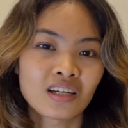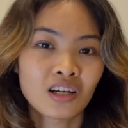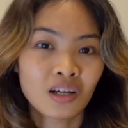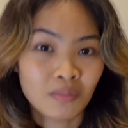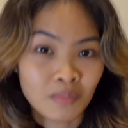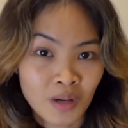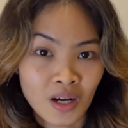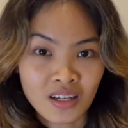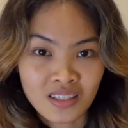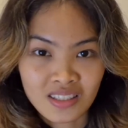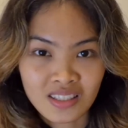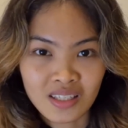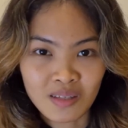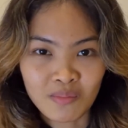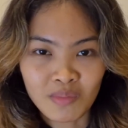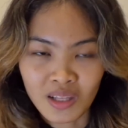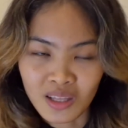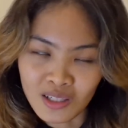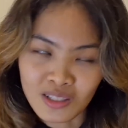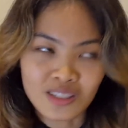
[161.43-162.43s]
carboxy
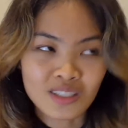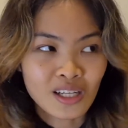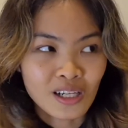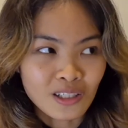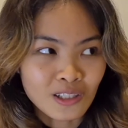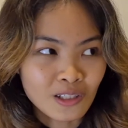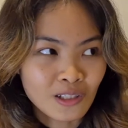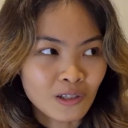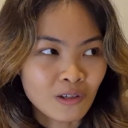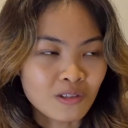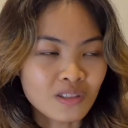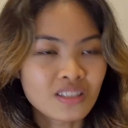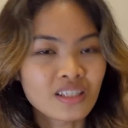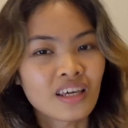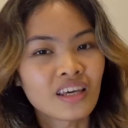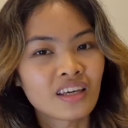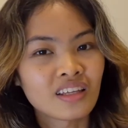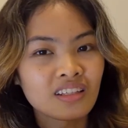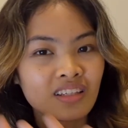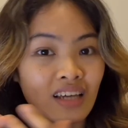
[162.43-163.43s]
cellulose
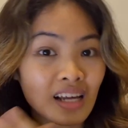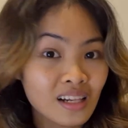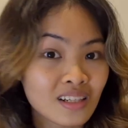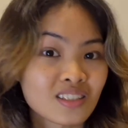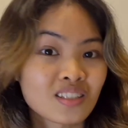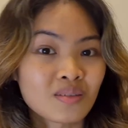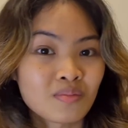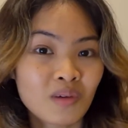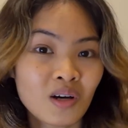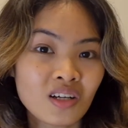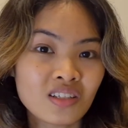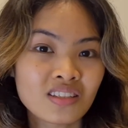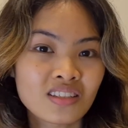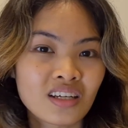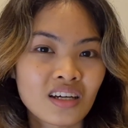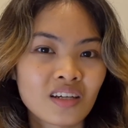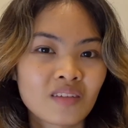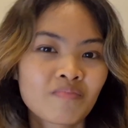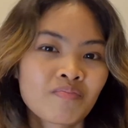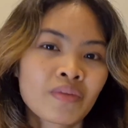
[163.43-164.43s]
and calcium
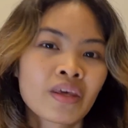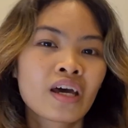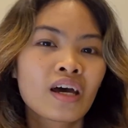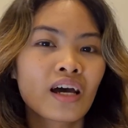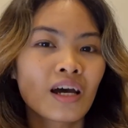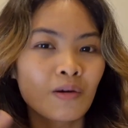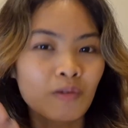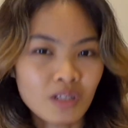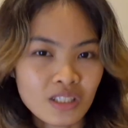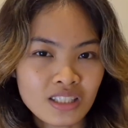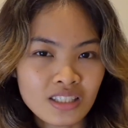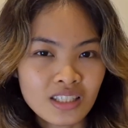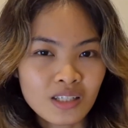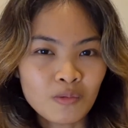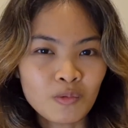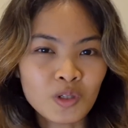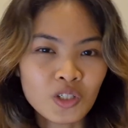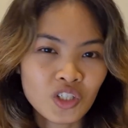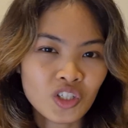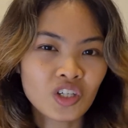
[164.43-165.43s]
oxide, I want to see
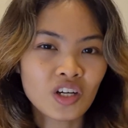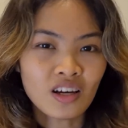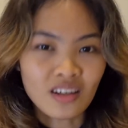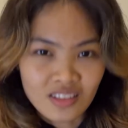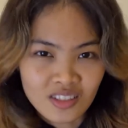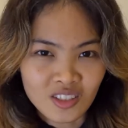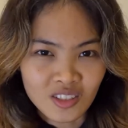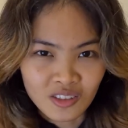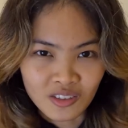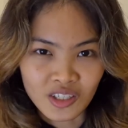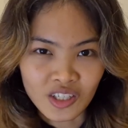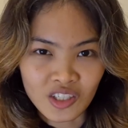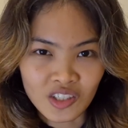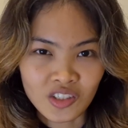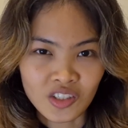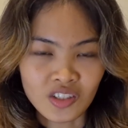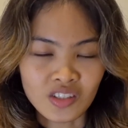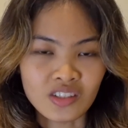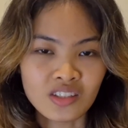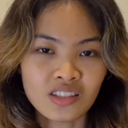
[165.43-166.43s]
which
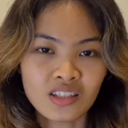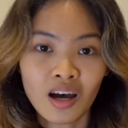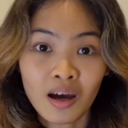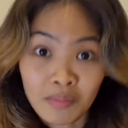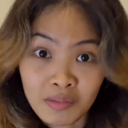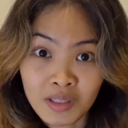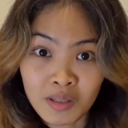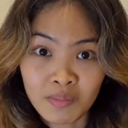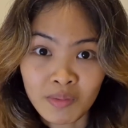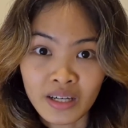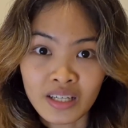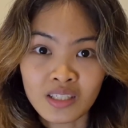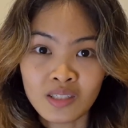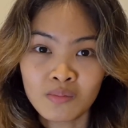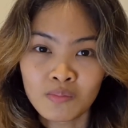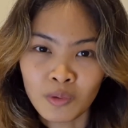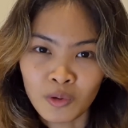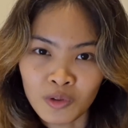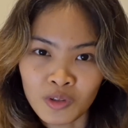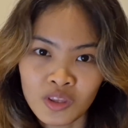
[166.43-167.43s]
concentrations
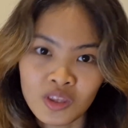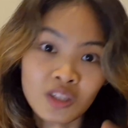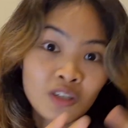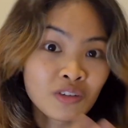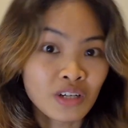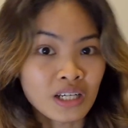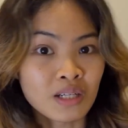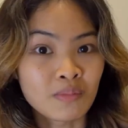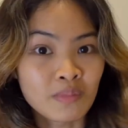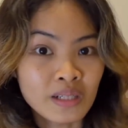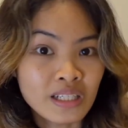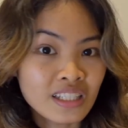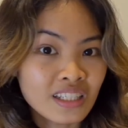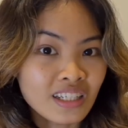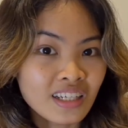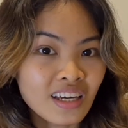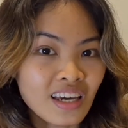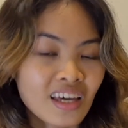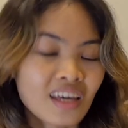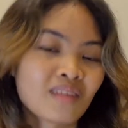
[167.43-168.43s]
optimize both
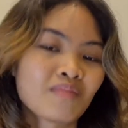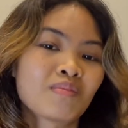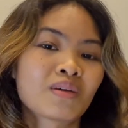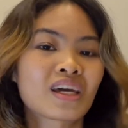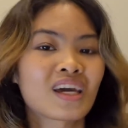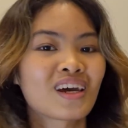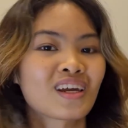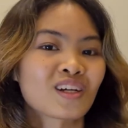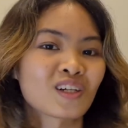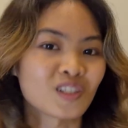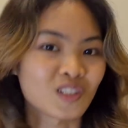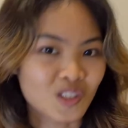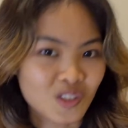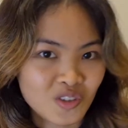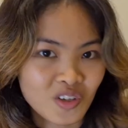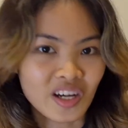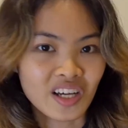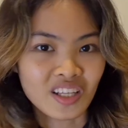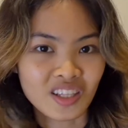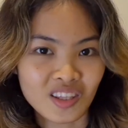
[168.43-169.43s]
degradability and mechanical
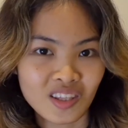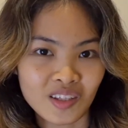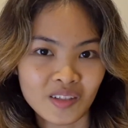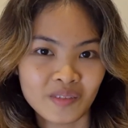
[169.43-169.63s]
strength.